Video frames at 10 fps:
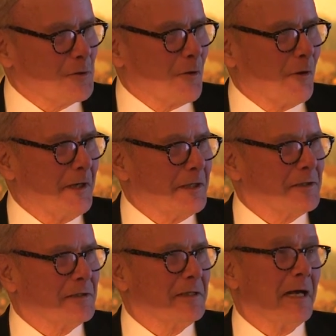story
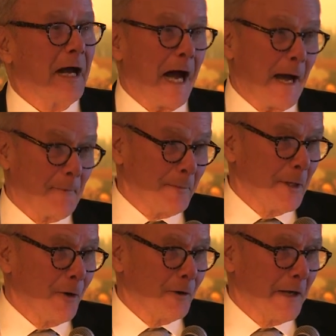is, I'm going to
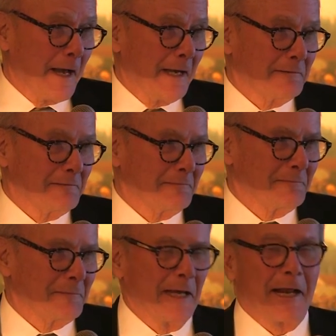be okay.
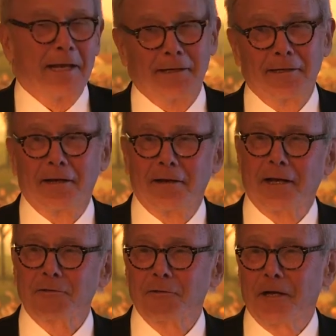And I did get an
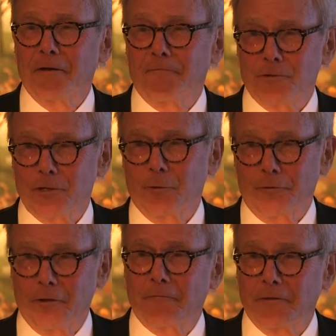extra day of fishing
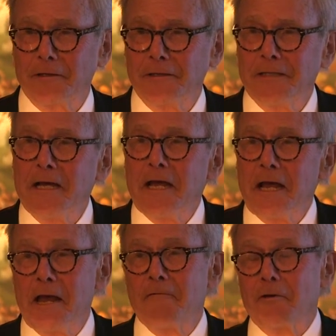with Lefty,
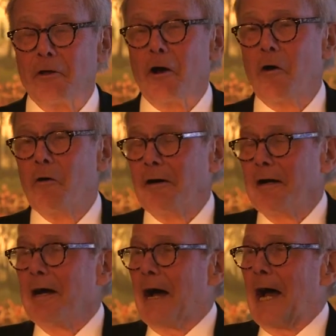even though
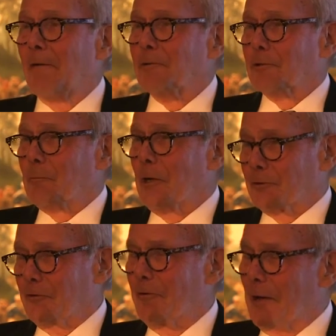I was a
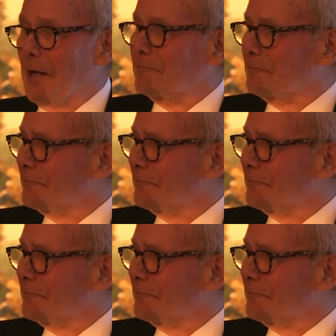festival fan.